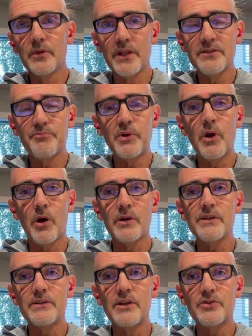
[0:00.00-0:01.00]
let's be
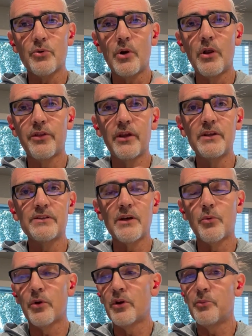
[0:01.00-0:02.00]
honest, these are all things
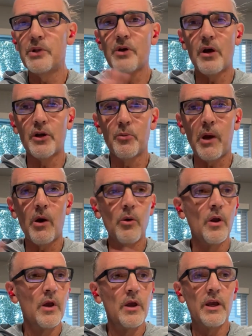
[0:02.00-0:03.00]
that we're going to be talking
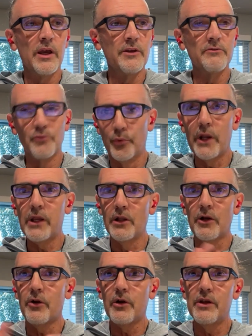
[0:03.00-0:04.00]
about, and
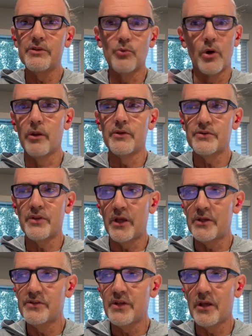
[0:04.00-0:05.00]
regularity is one of those
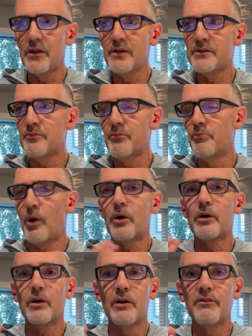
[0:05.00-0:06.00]
things that is
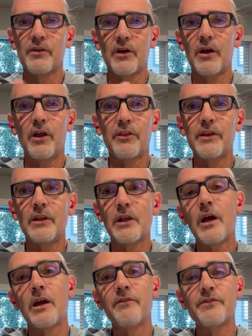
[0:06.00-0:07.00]
part of a healthy
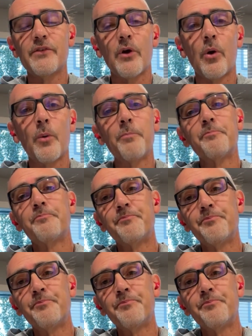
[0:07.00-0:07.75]
life. So